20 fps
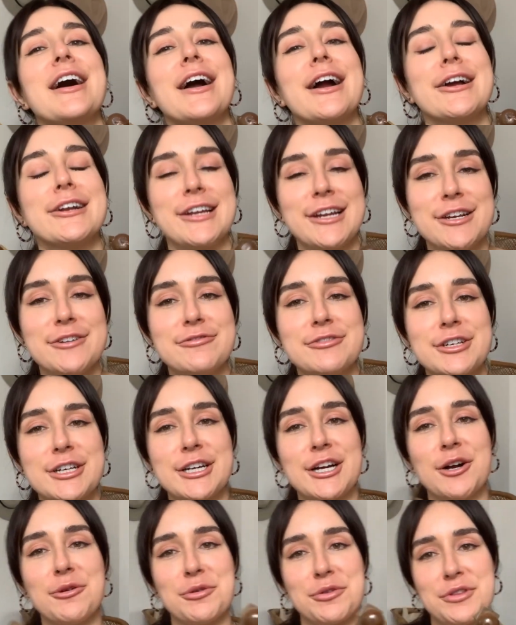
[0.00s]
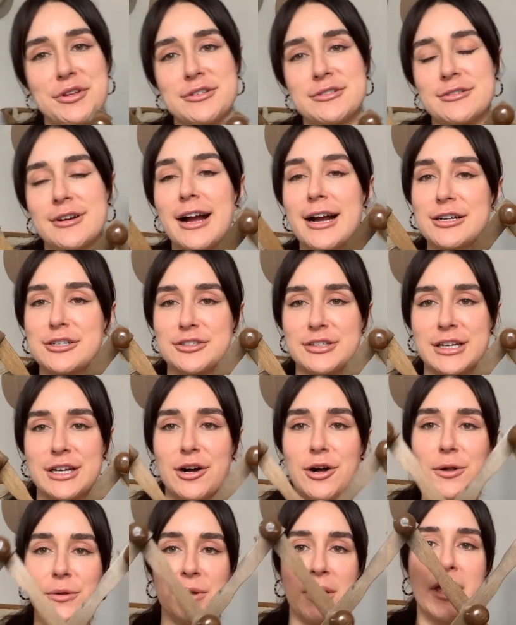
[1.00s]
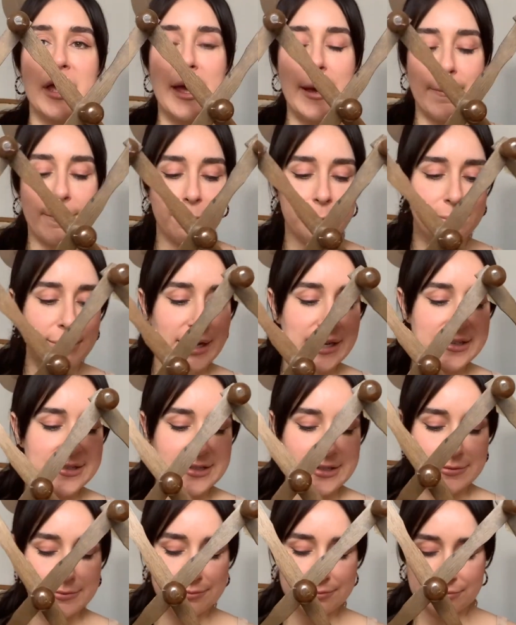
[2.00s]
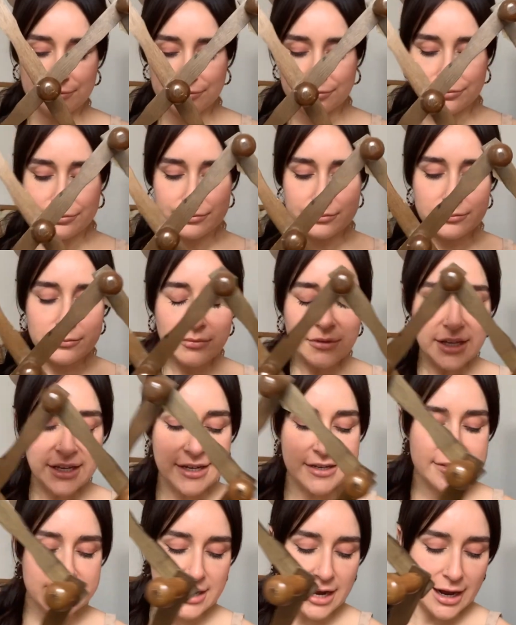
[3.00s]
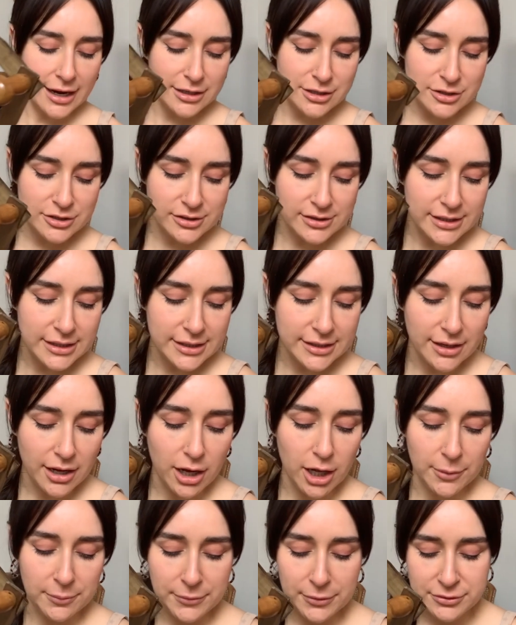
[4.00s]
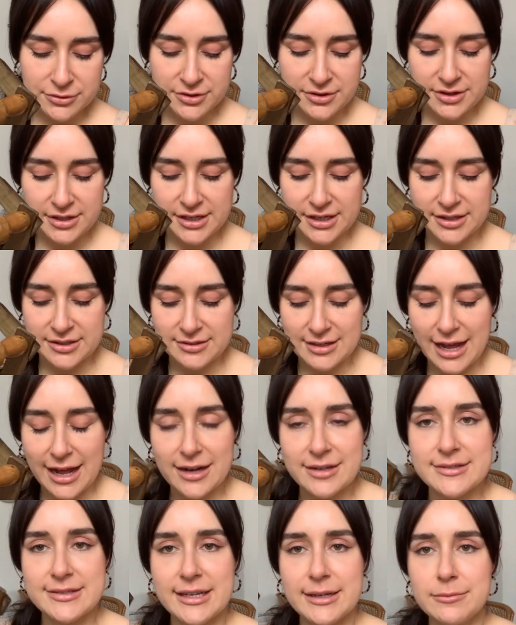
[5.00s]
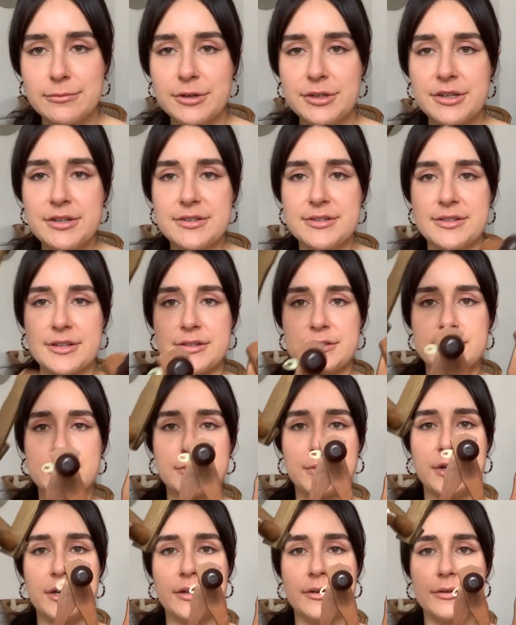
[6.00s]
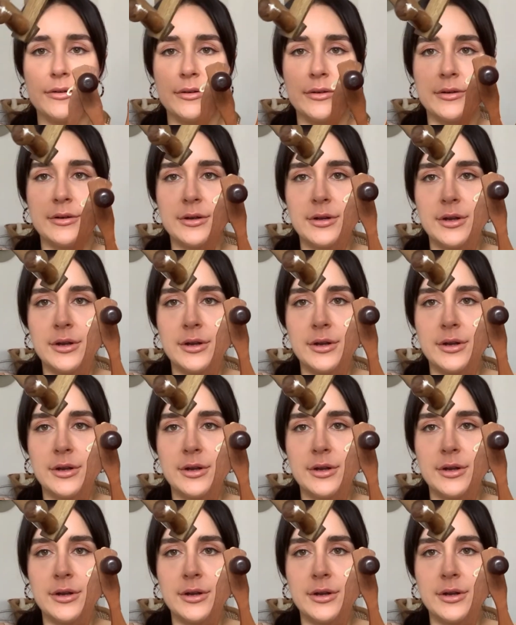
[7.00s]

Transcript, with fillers: I need to figure out what these are actually called. But it's actually almost the exact same one as this one.